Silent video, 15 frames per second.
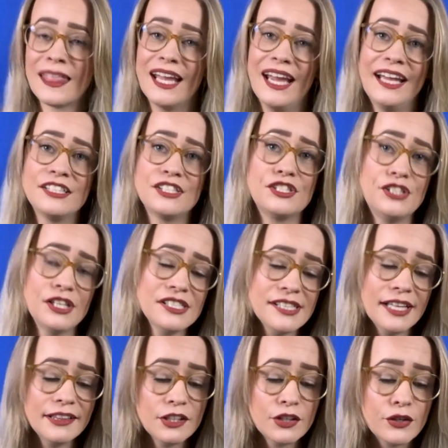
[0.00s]
It's just
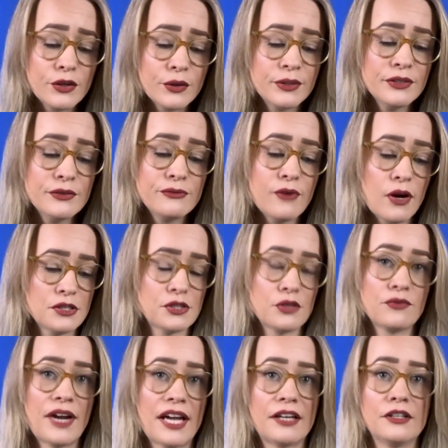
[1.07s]
that the current fossil
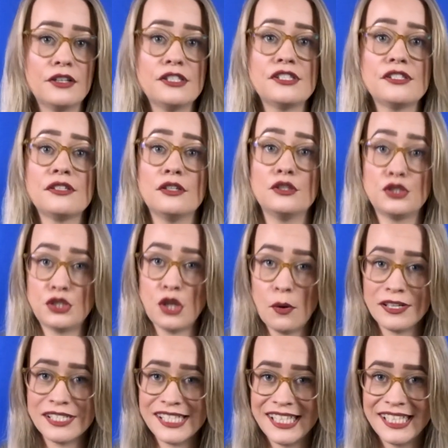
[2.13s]
records show
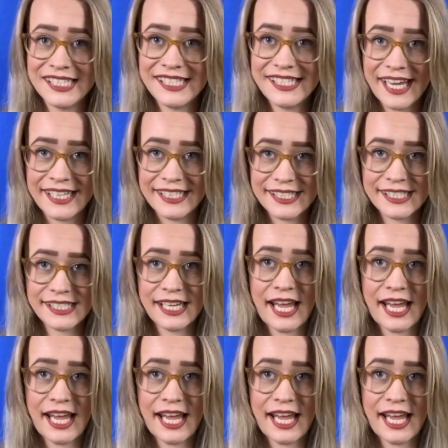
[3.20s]
us these dates,